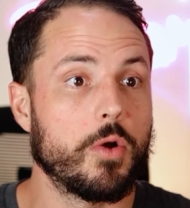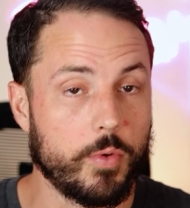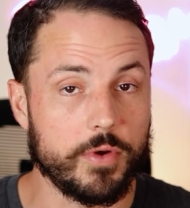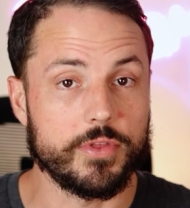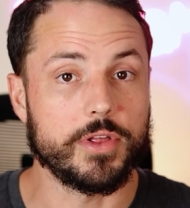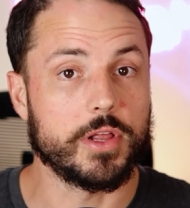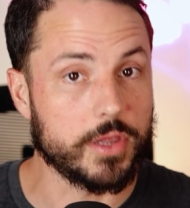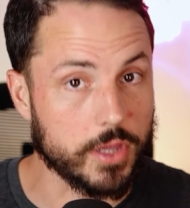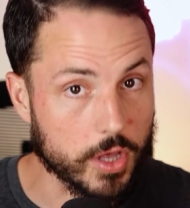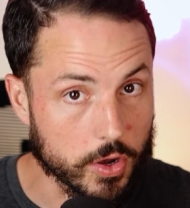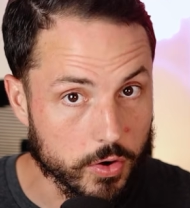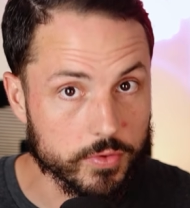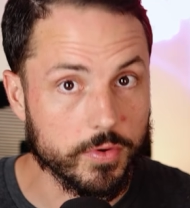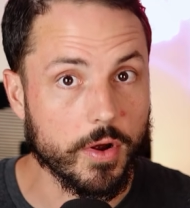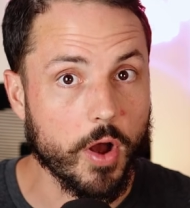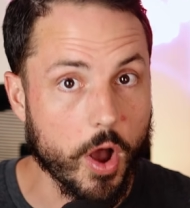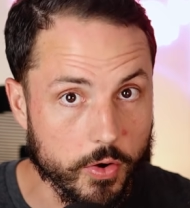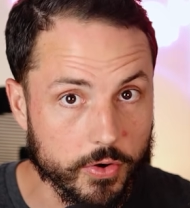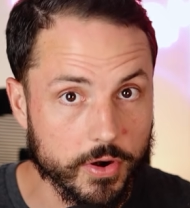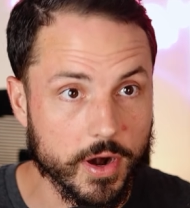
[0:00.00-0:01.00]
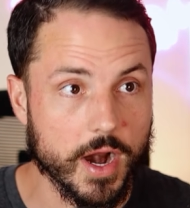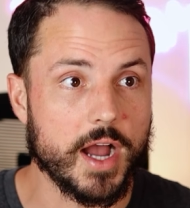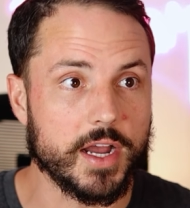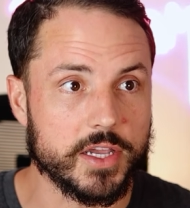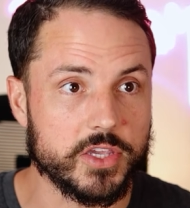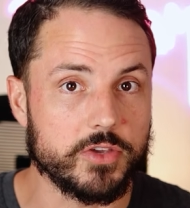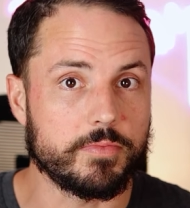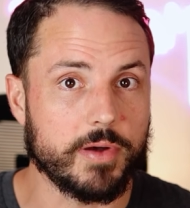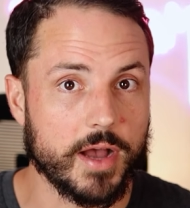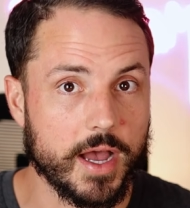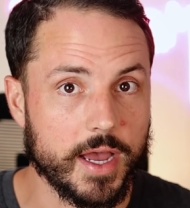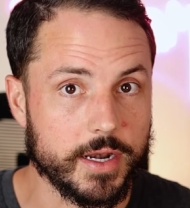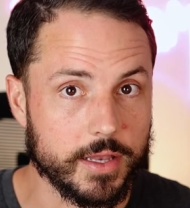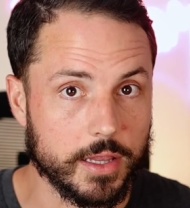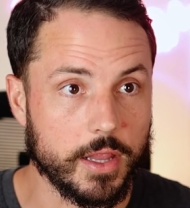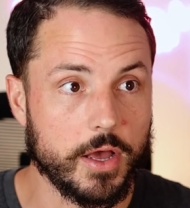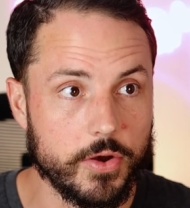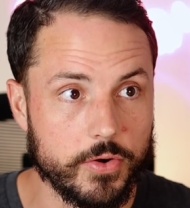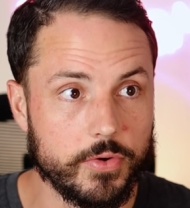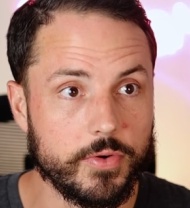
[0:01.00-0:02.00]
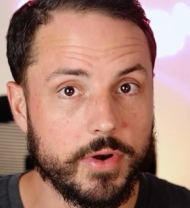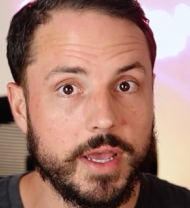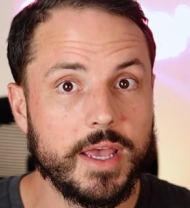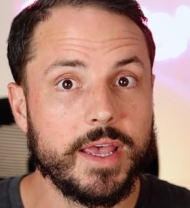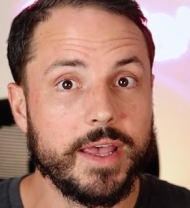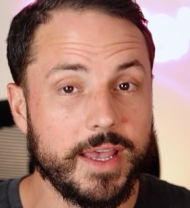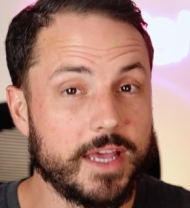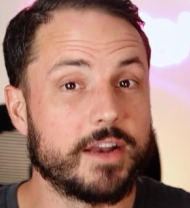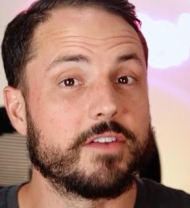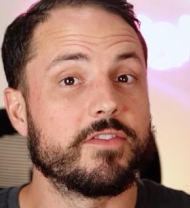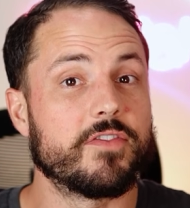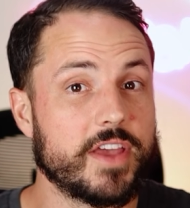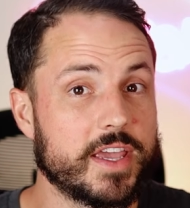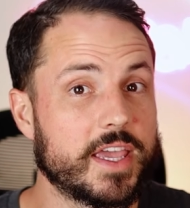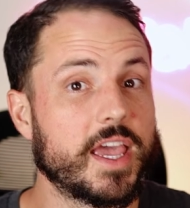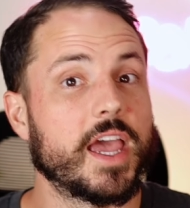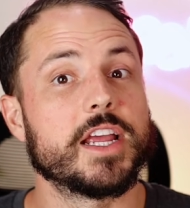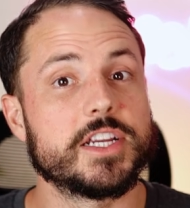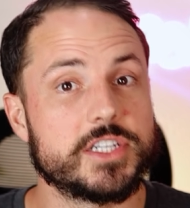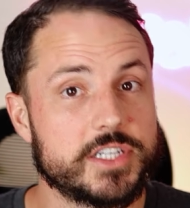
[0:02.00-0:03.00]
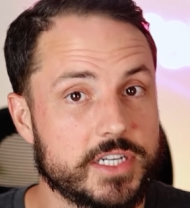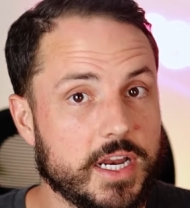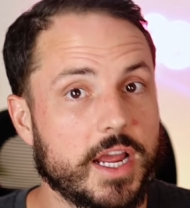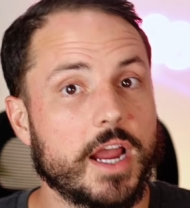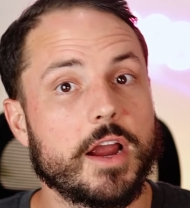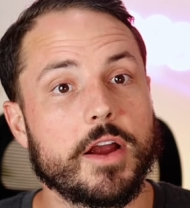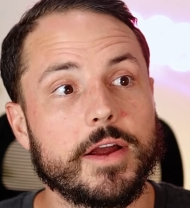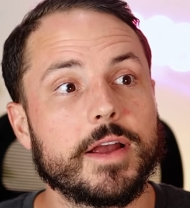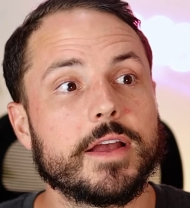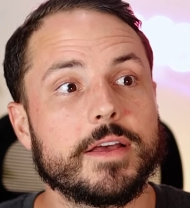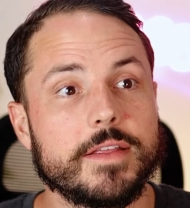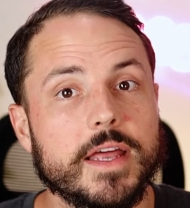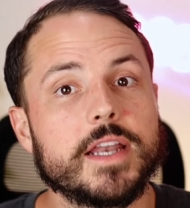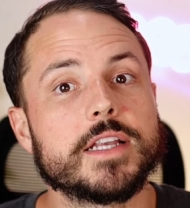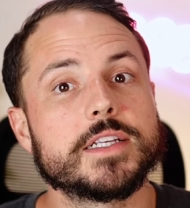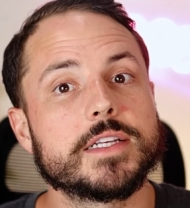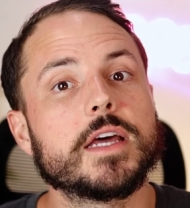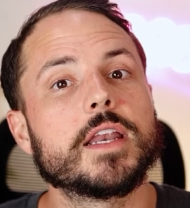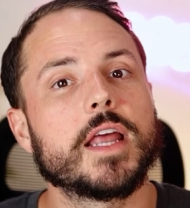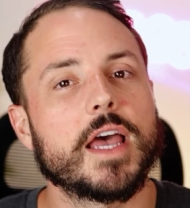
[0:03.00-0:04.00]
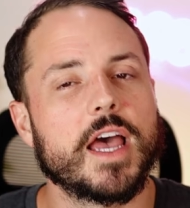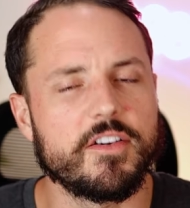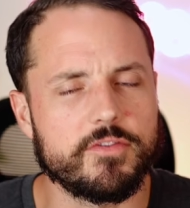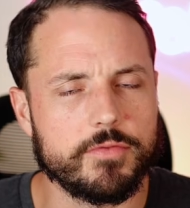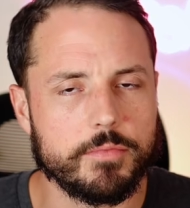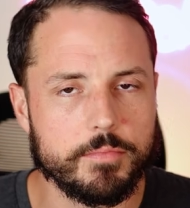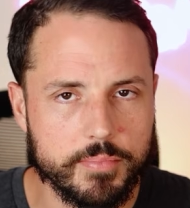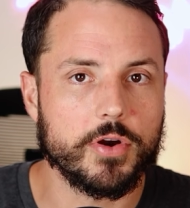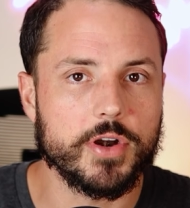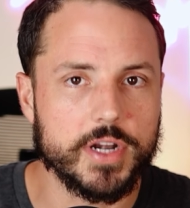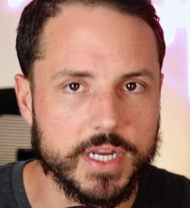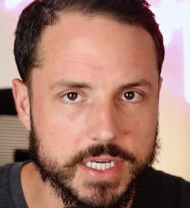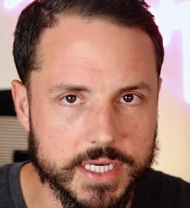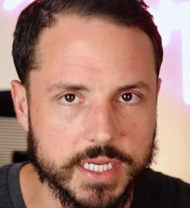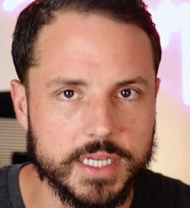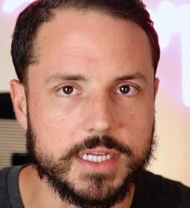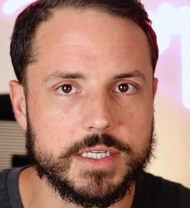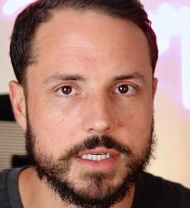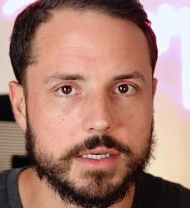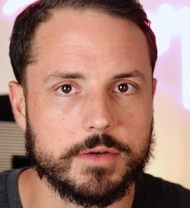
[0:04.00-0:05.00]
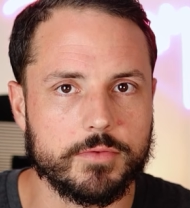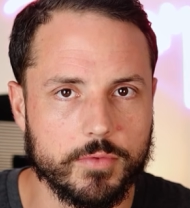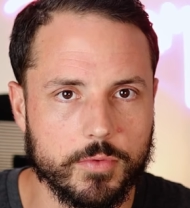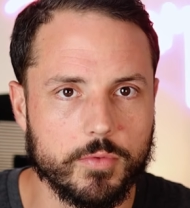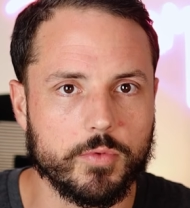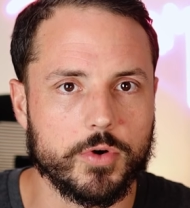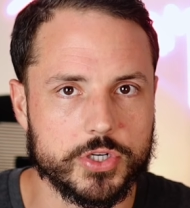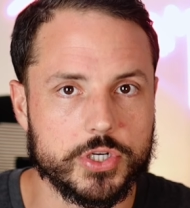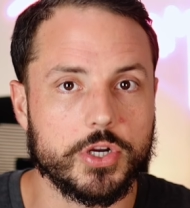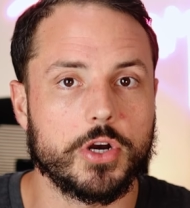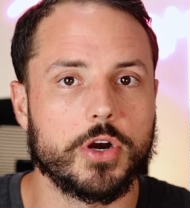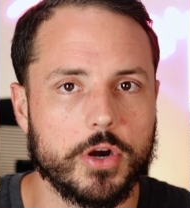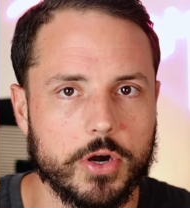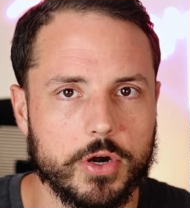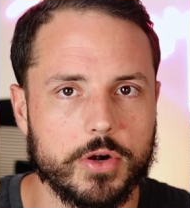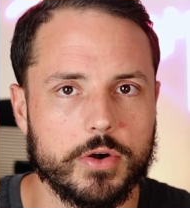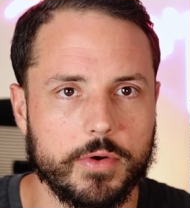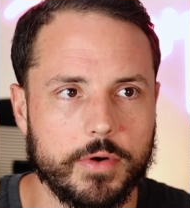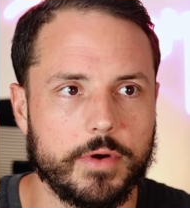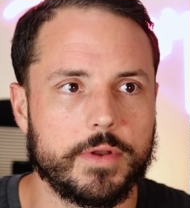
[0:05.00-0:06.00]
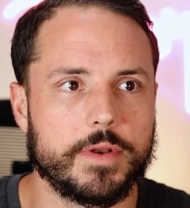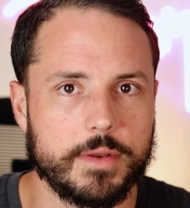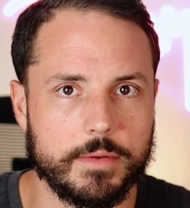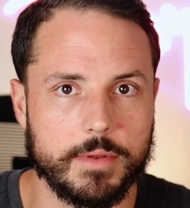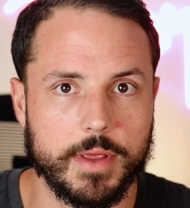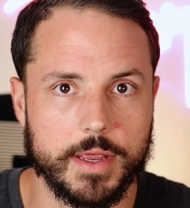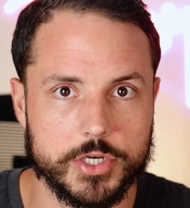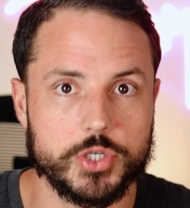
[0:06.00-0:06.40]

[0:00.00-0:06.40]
with a low owner occupied loan in a vacation area that is going to have pretty decent return on